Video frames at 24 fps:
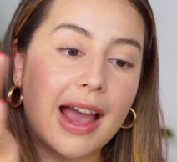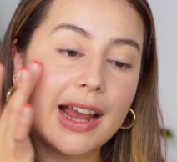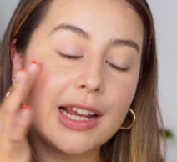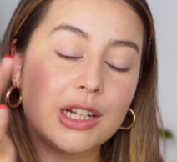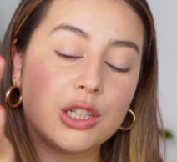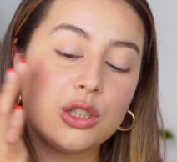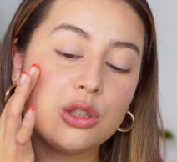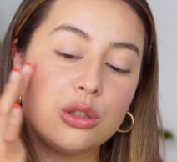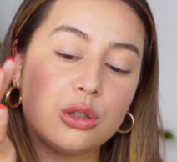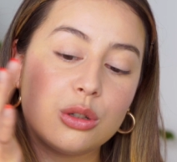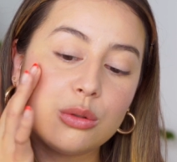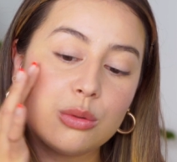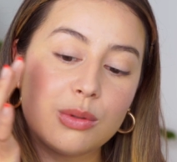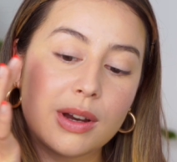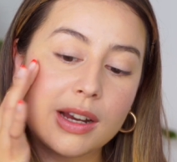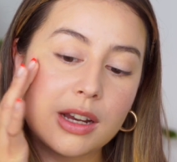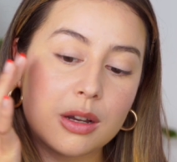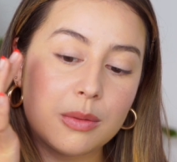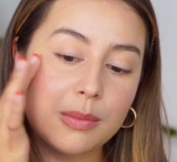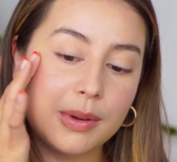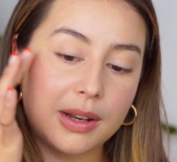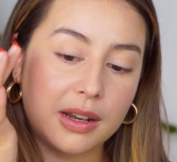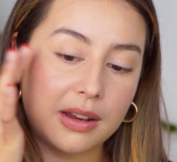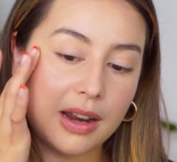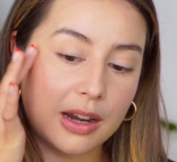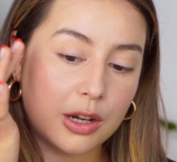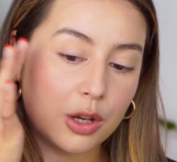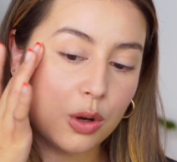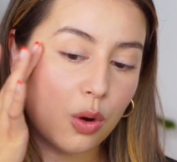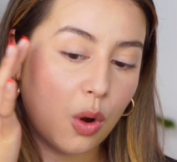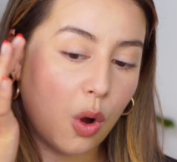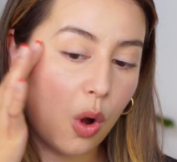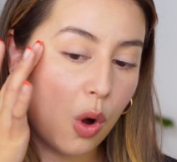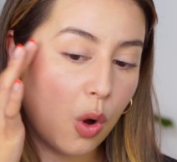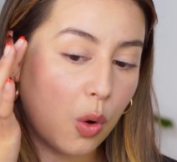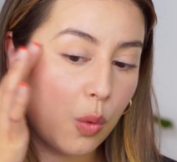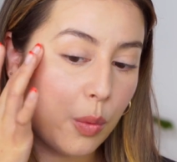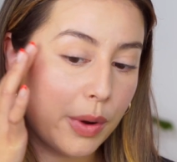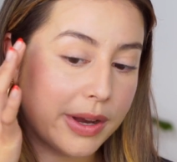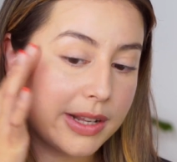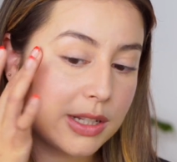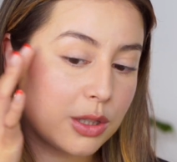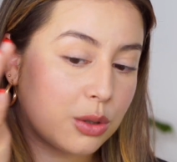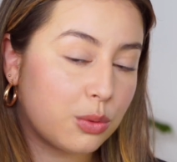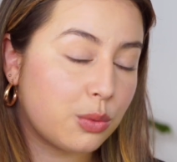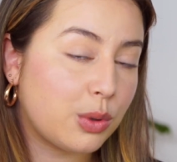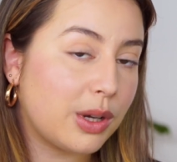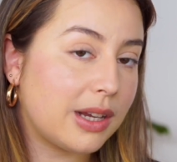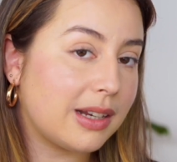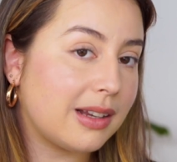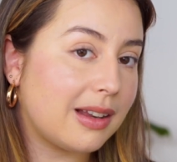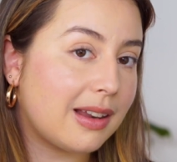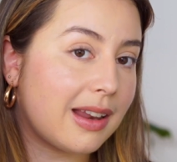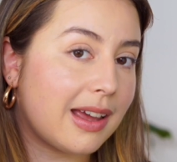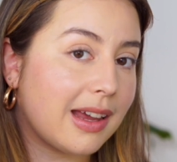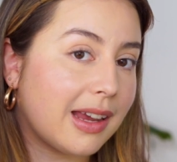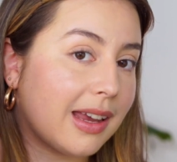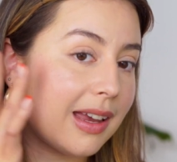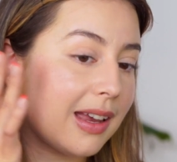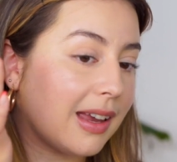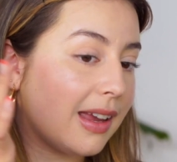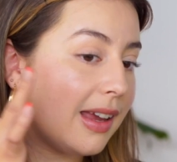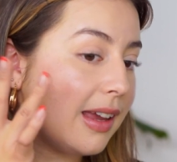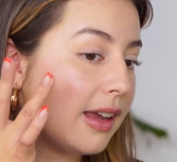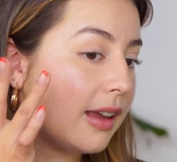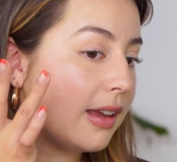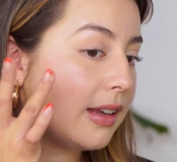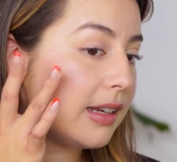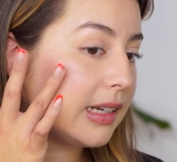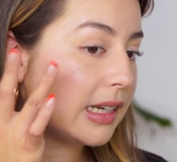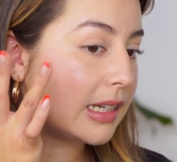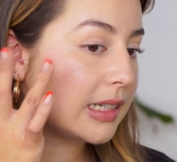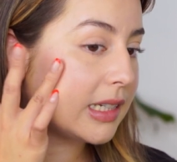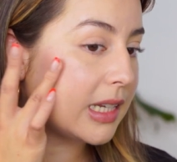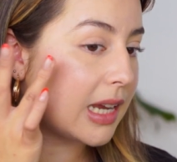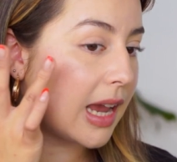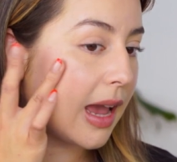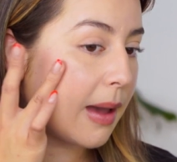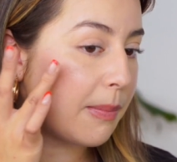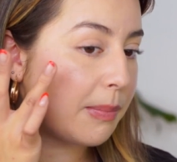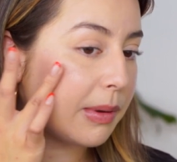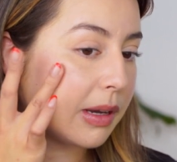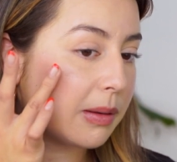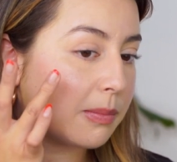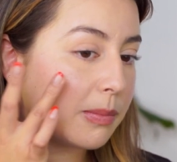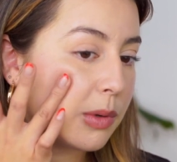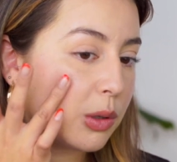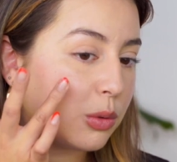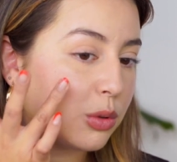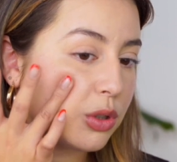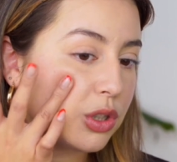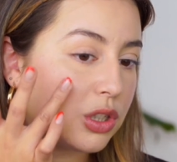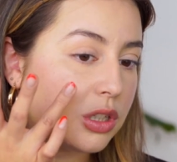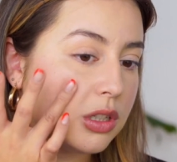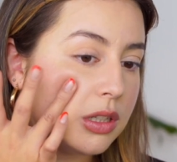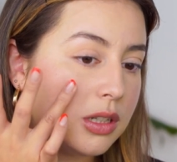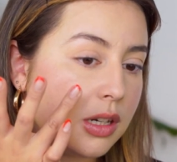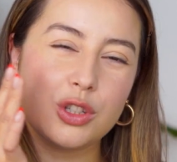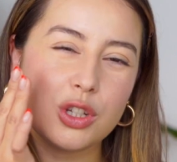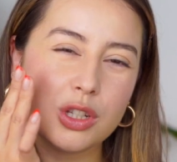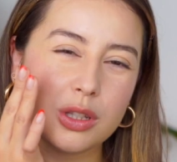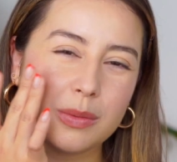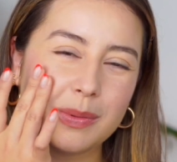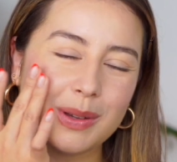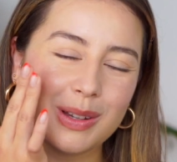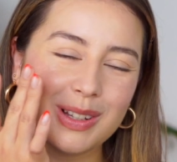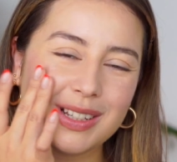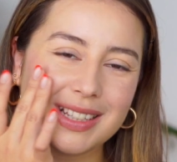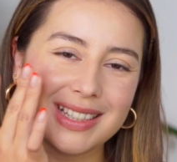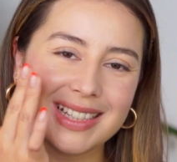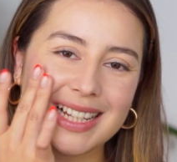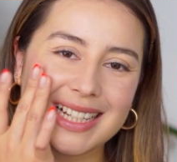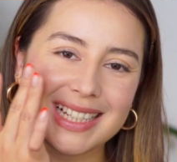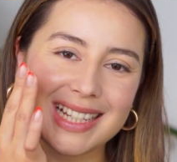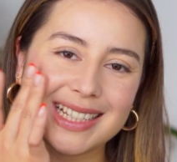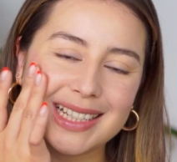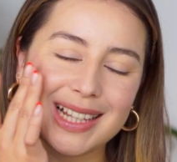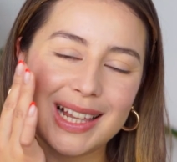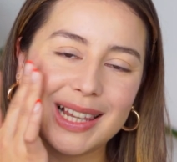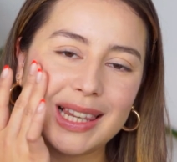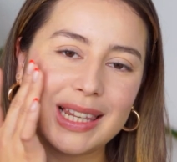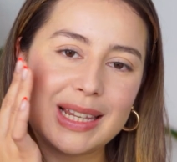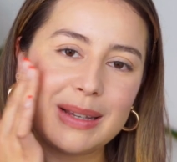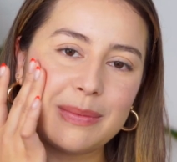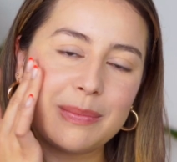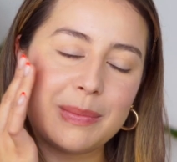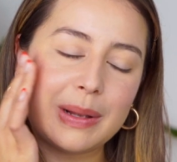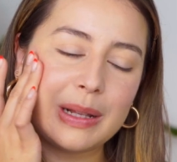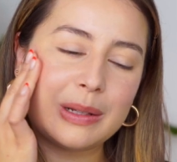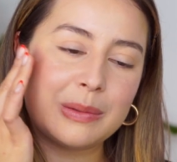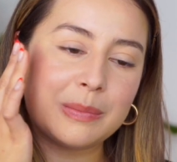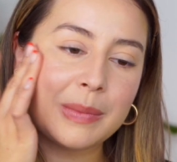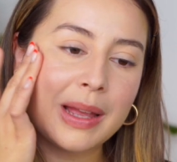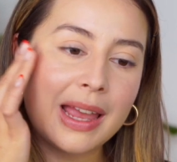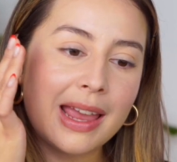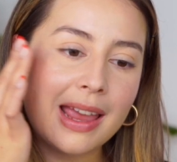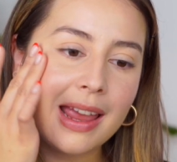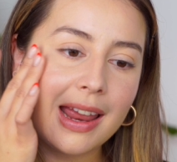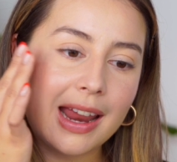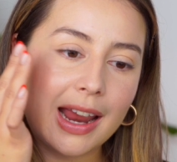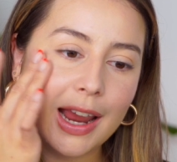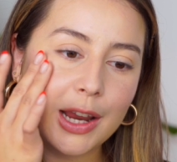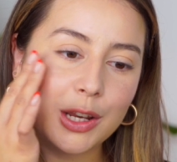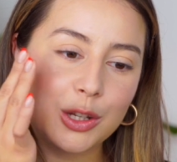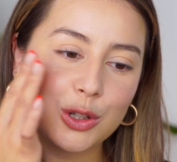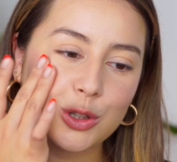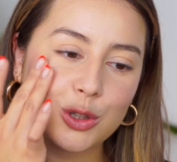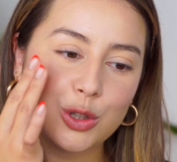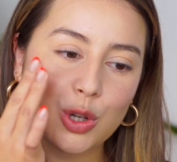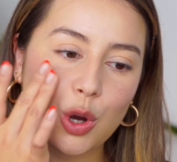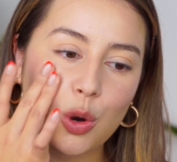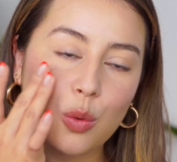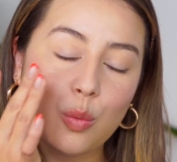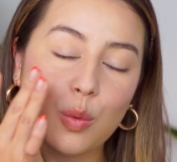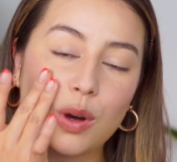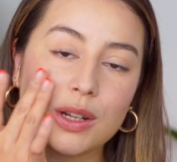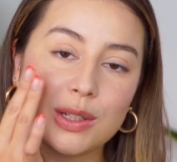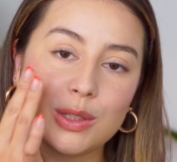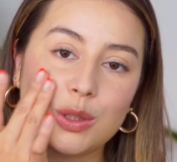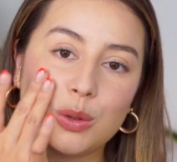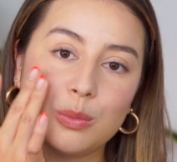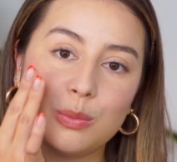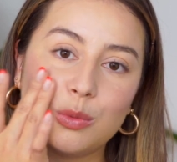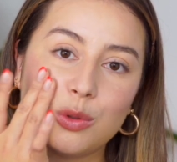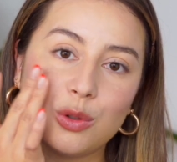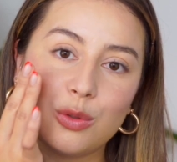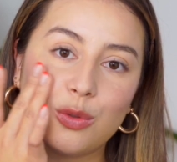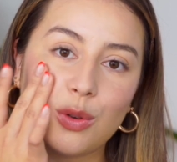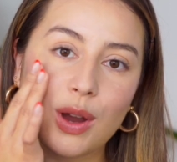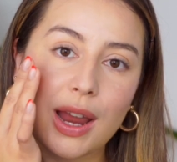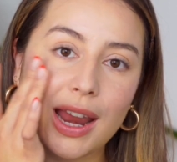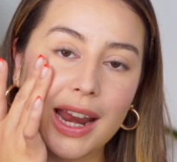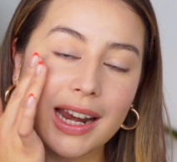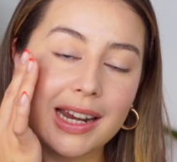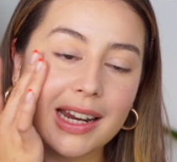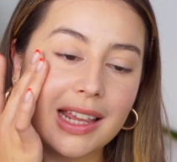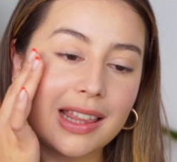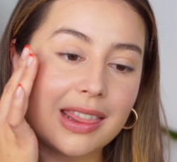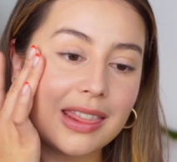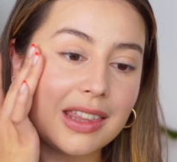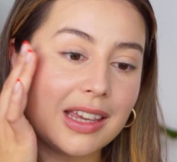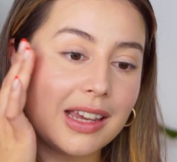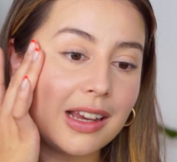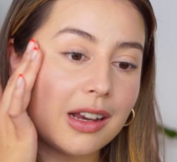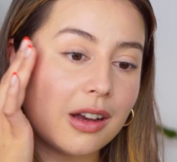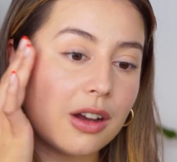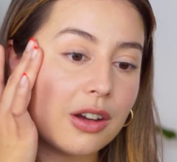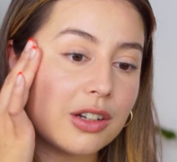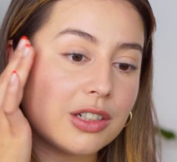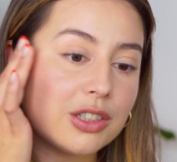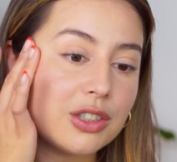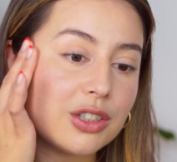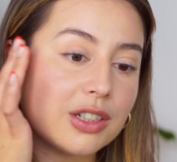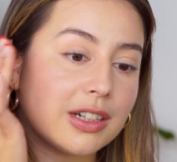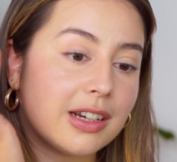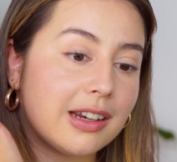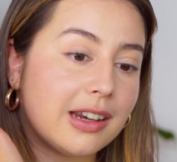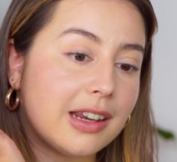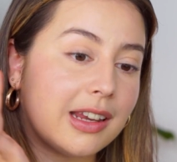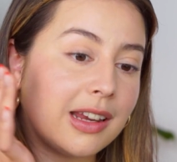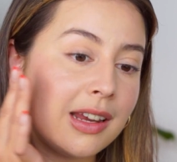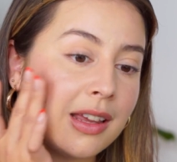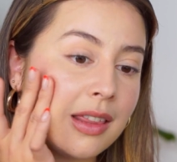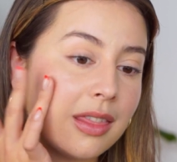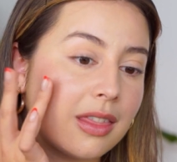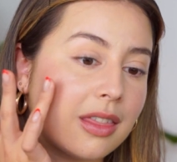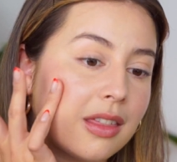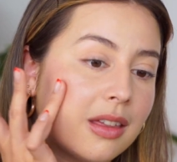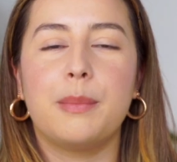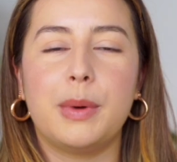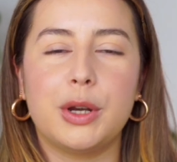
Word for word: I do recommend that you always do it like in a tapping motion just because this is a lip balm and you don't want to move anything underneath.